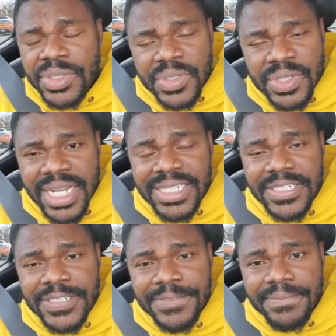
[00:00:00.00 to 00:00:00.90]
or phone
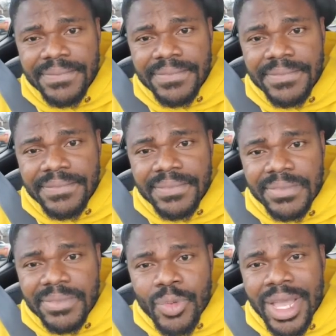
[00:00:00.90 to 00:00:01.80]
bills,
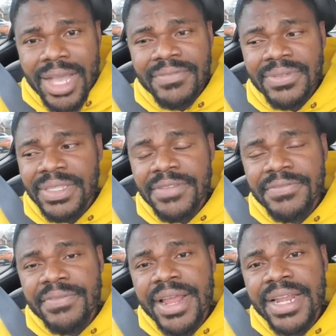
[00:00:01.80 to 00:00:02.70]
but the truth is that